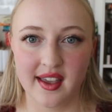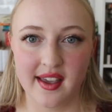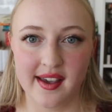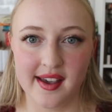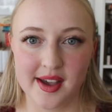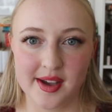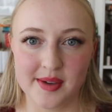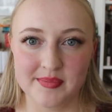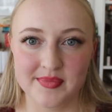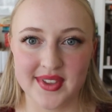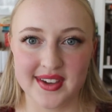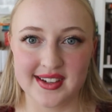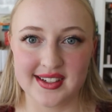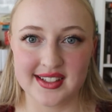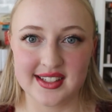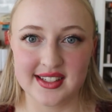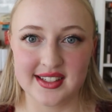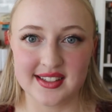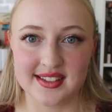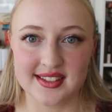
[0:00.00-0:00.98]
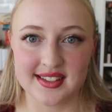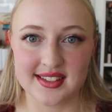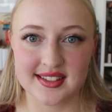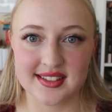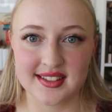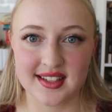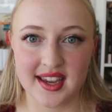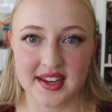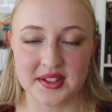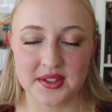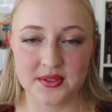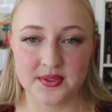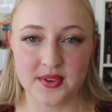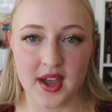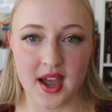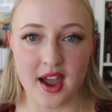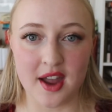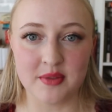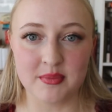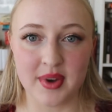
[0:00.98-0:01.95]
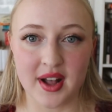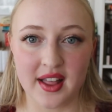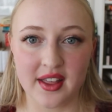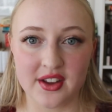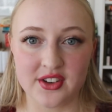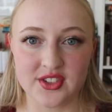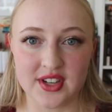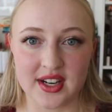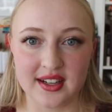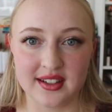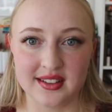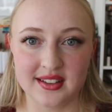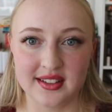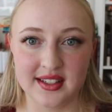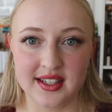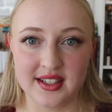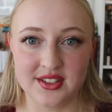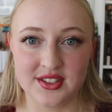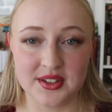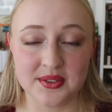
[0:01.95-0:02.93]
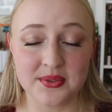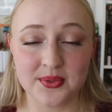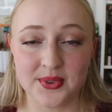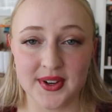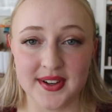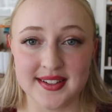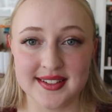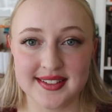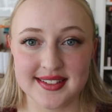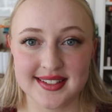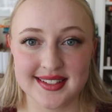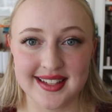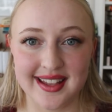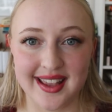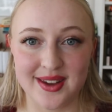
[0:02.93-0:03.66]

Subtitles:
That he's kind of unapologetically different